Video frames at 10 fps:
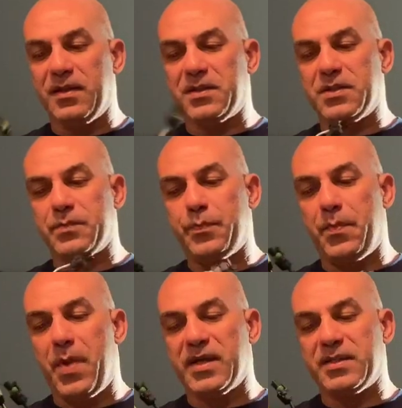this is
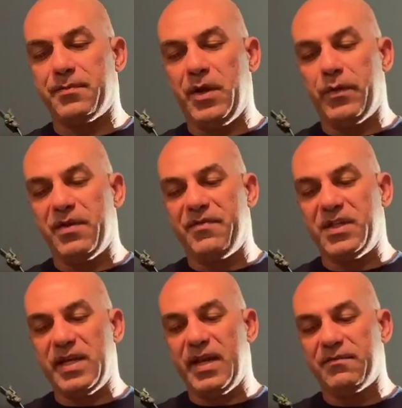possibly one of his
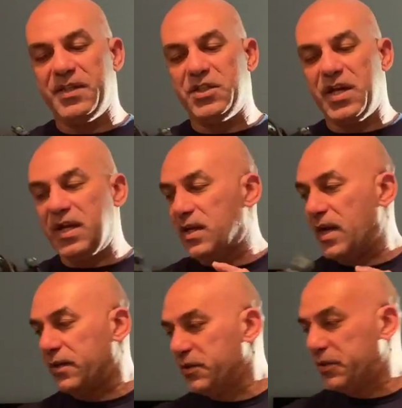LVJ
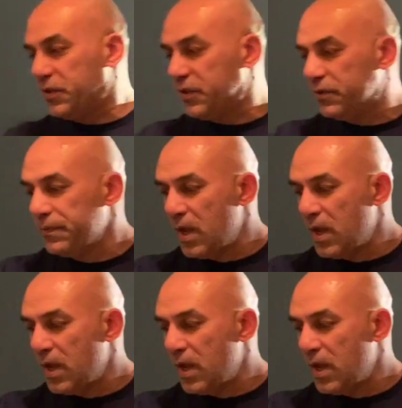connectors too.